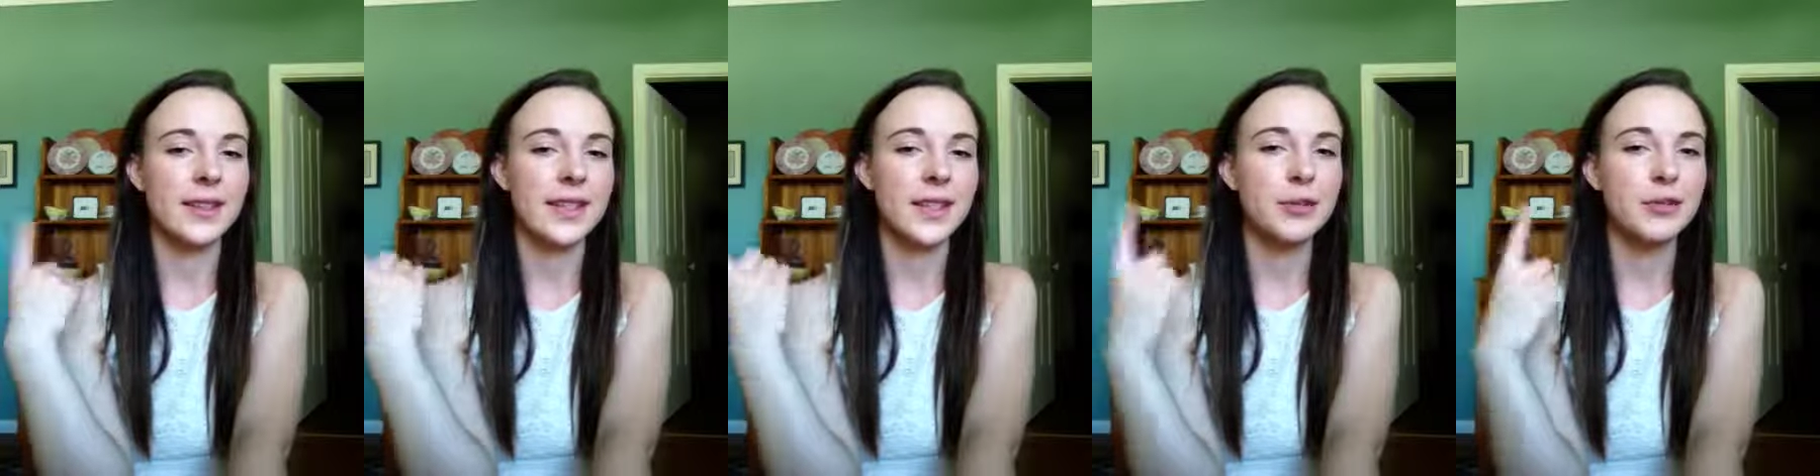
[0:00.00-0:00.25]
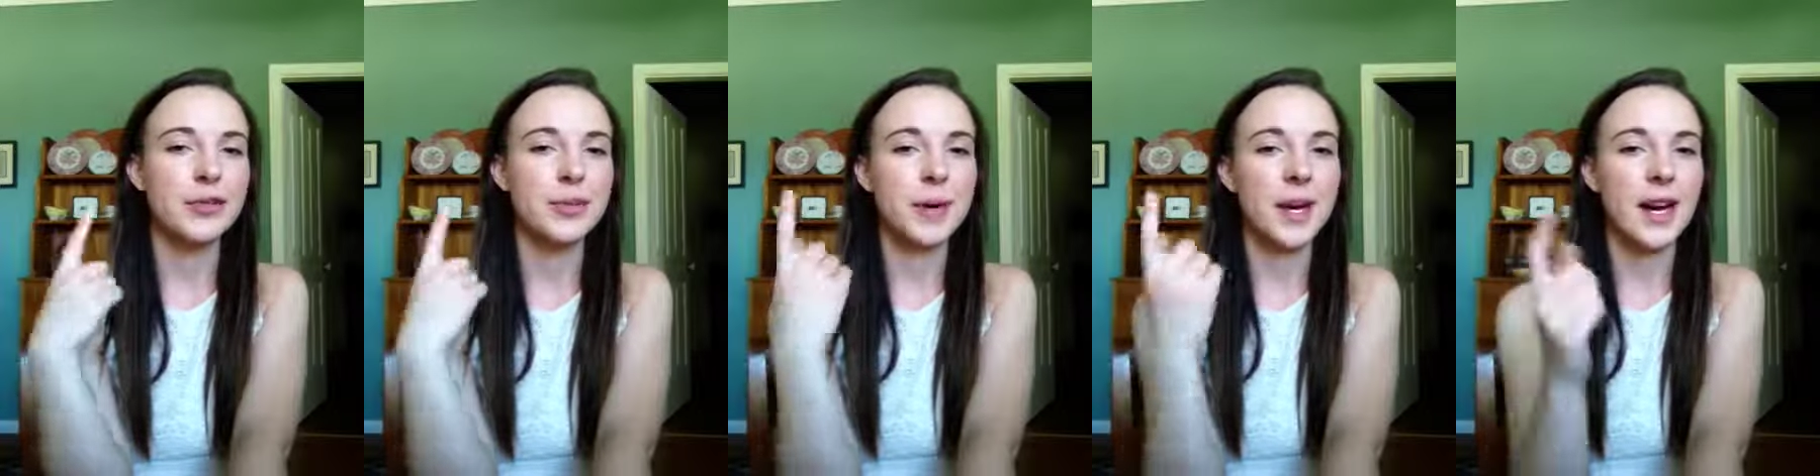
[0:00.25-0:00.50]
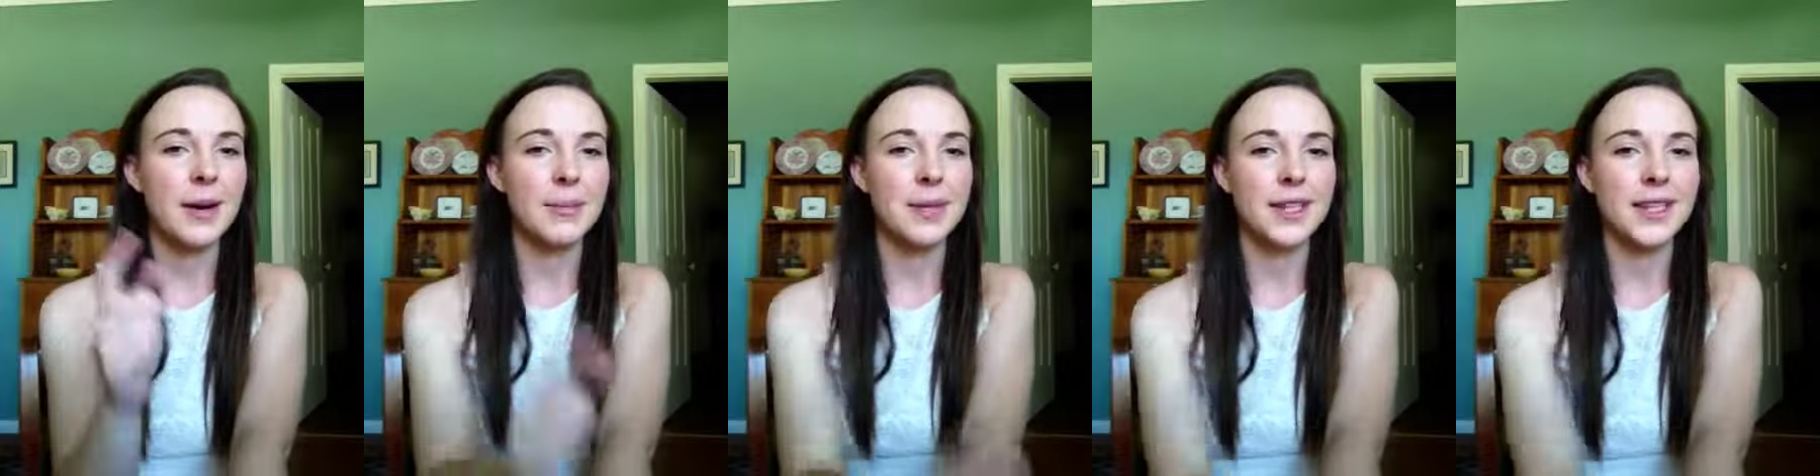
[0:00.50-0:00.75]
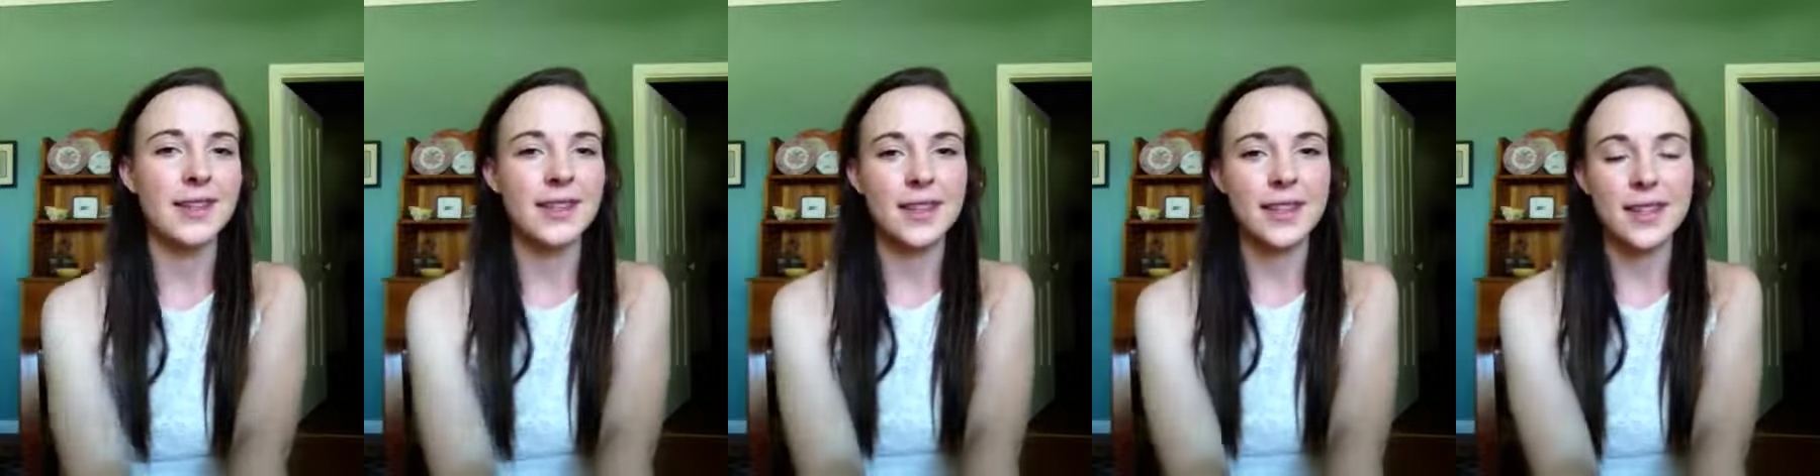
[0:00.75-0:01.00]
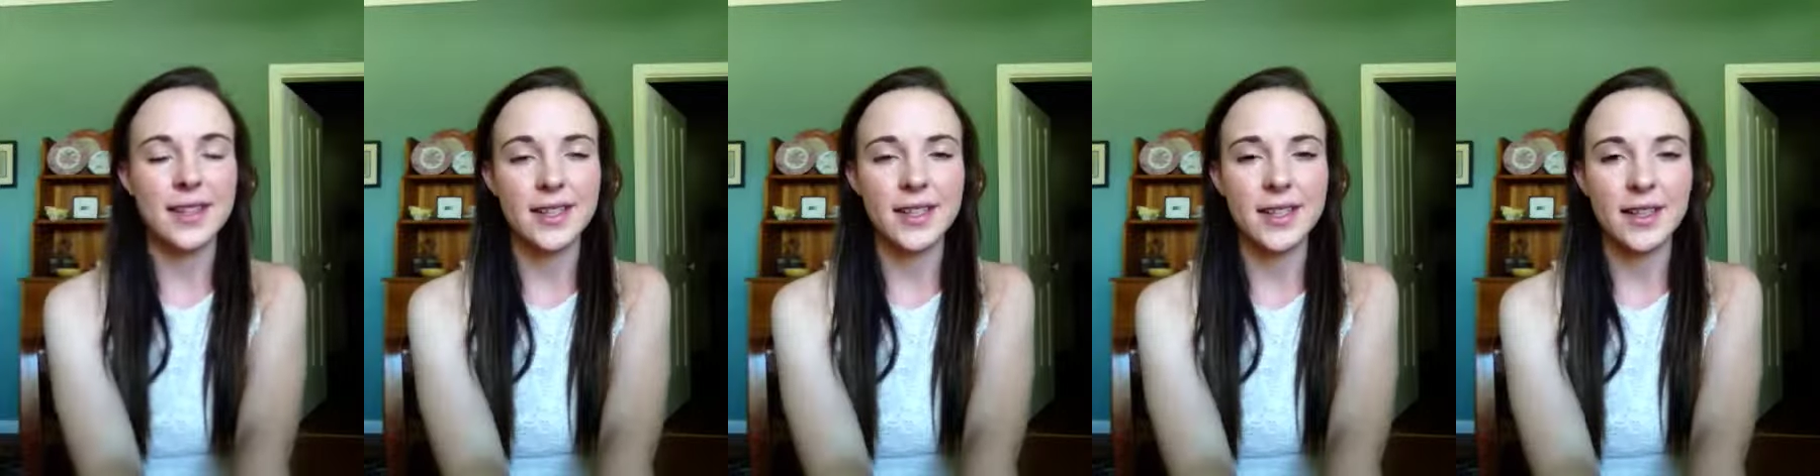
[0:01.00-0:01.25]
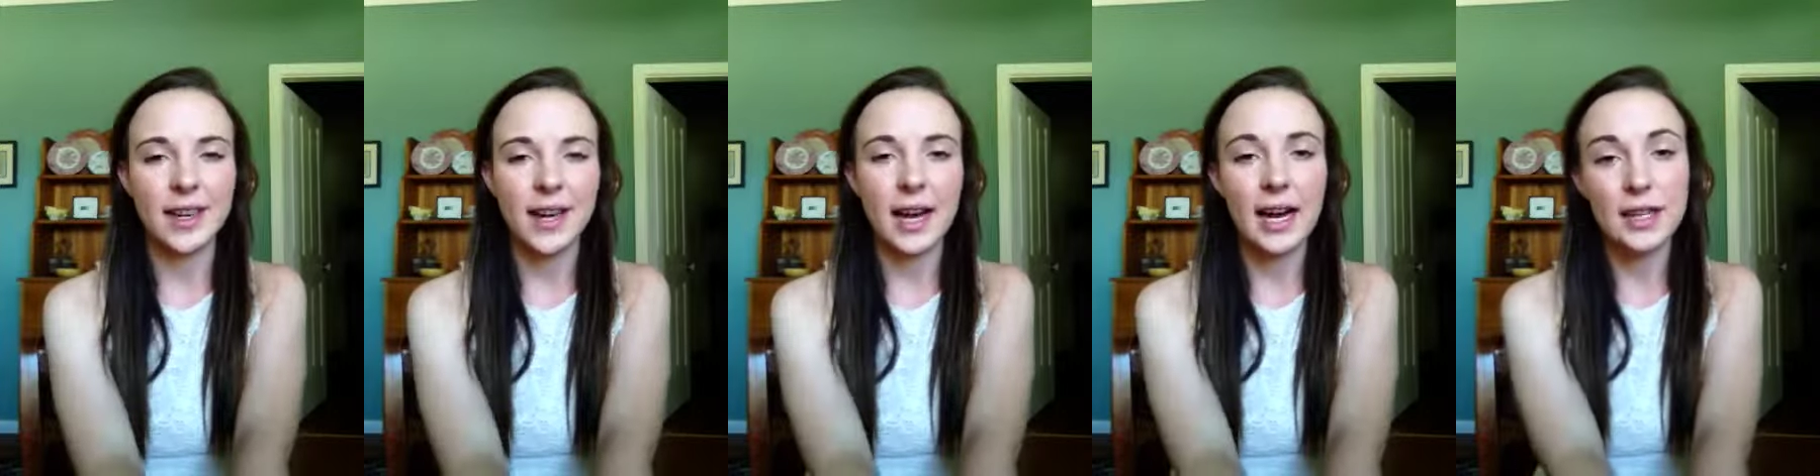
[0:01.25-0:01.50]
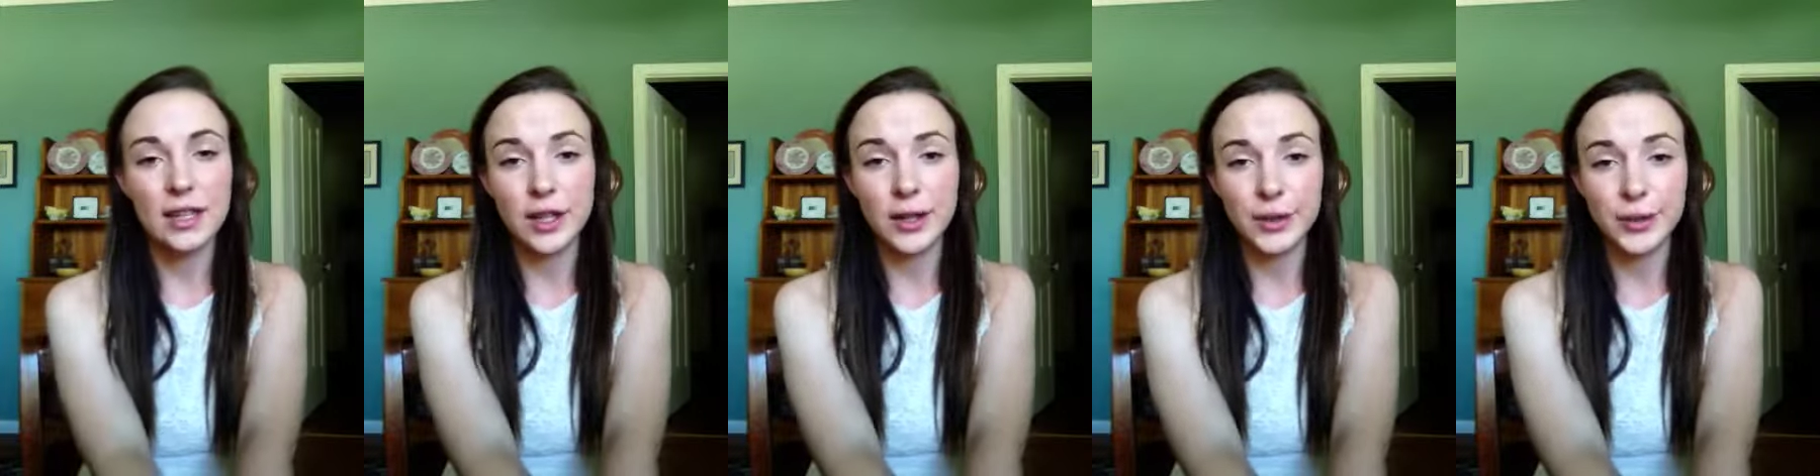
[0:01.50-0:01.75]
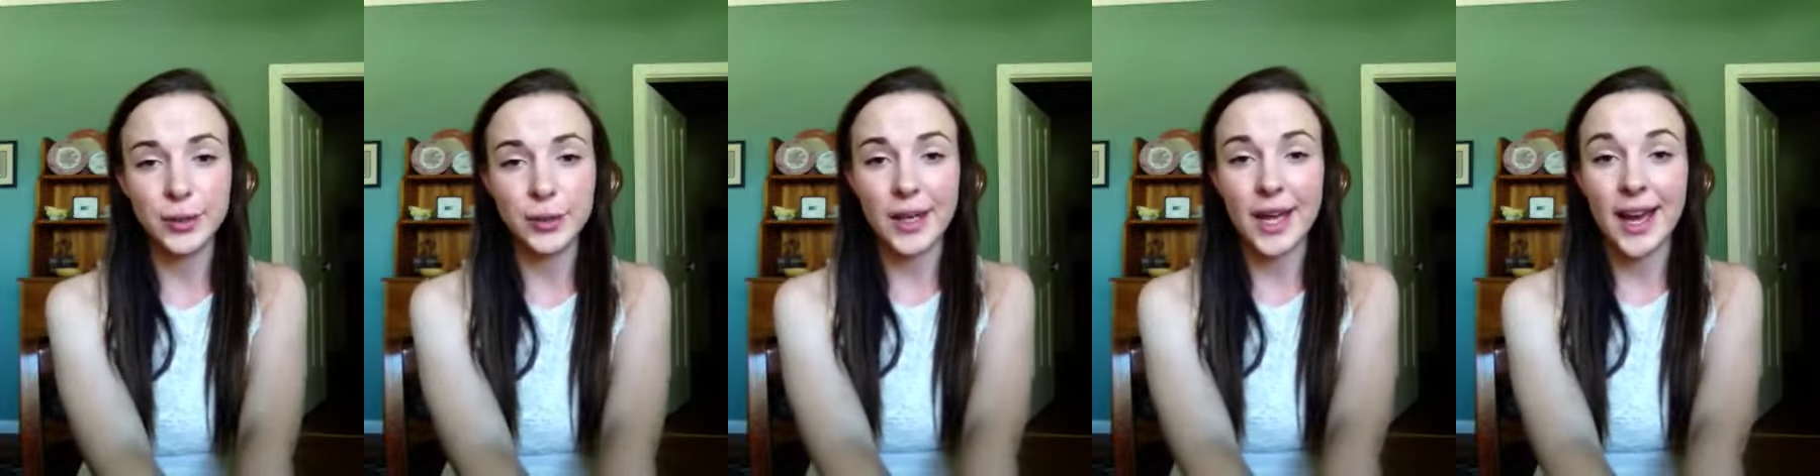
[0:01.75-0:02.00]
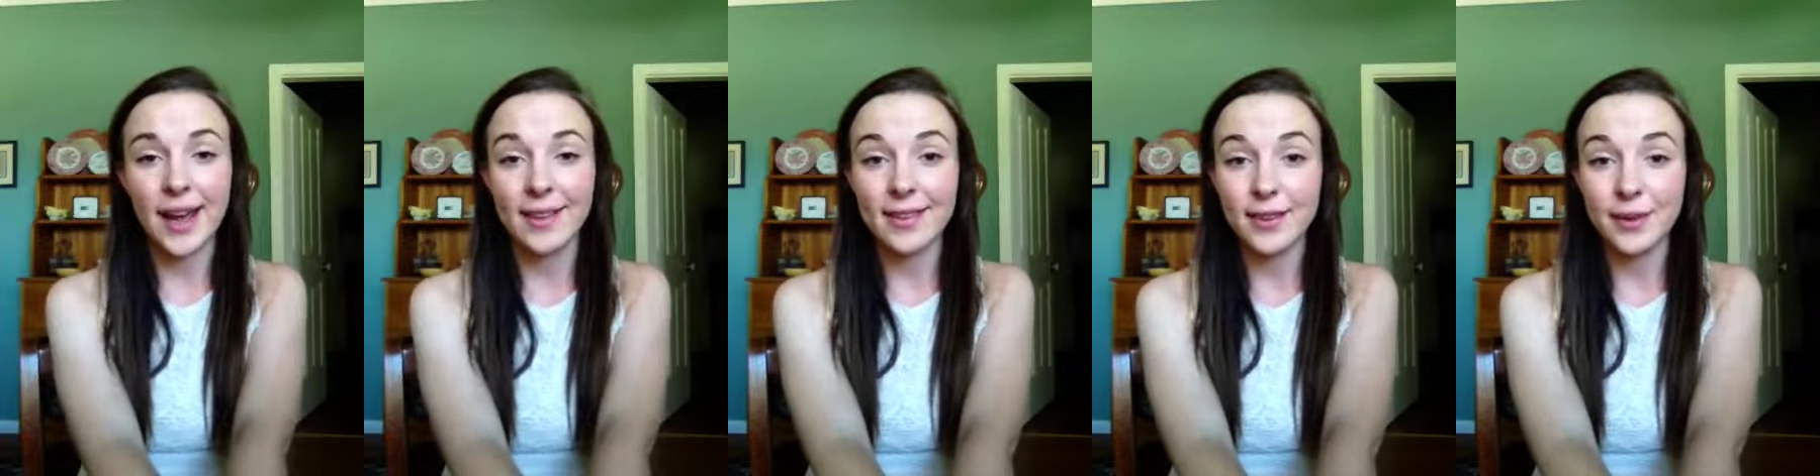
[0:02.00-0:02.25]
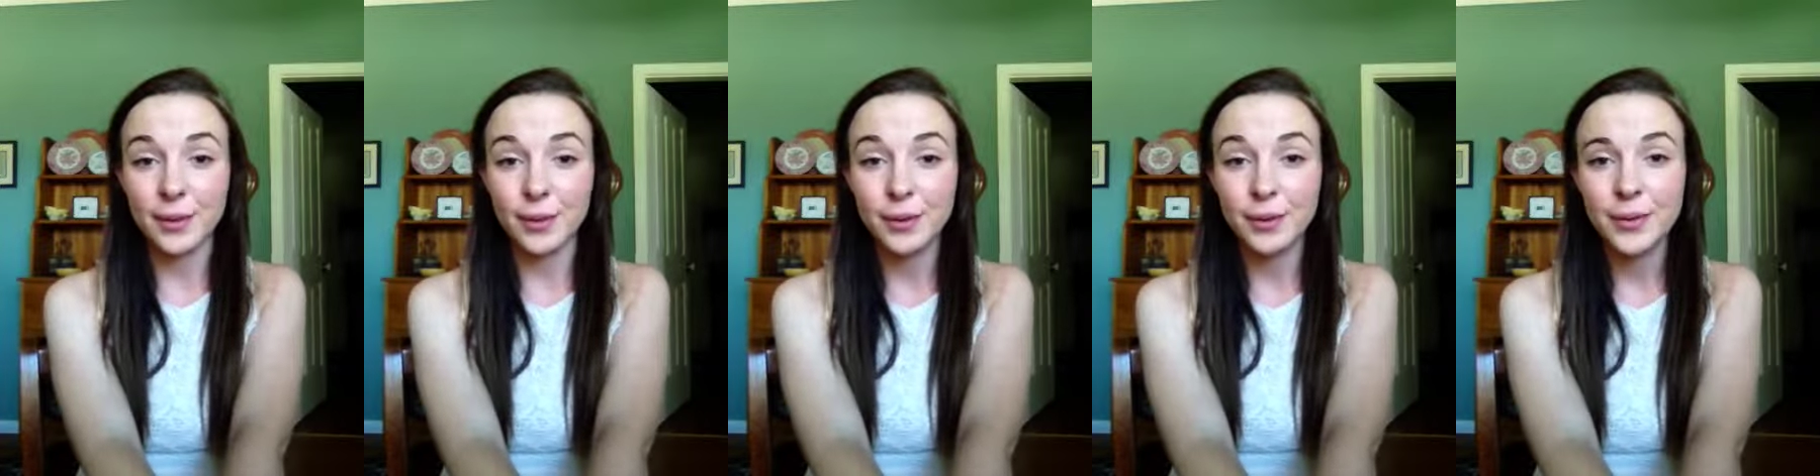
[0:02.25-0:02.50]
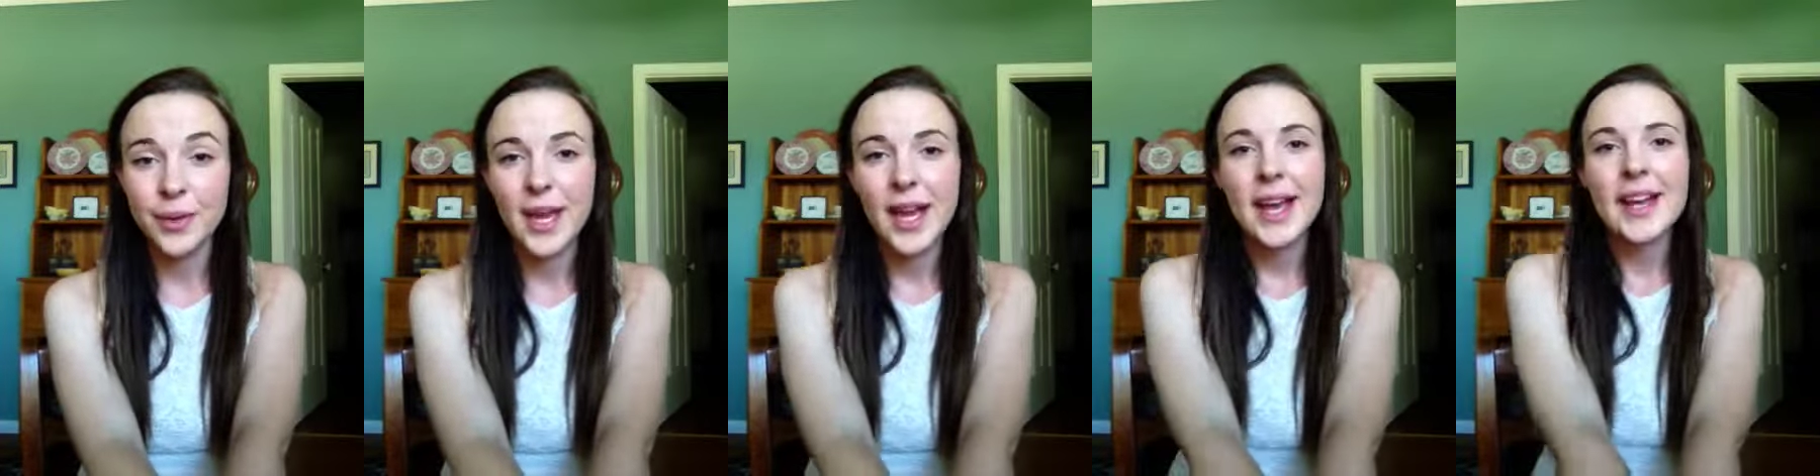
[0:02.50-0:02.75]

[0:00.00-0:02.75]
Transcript: legal department in our local council.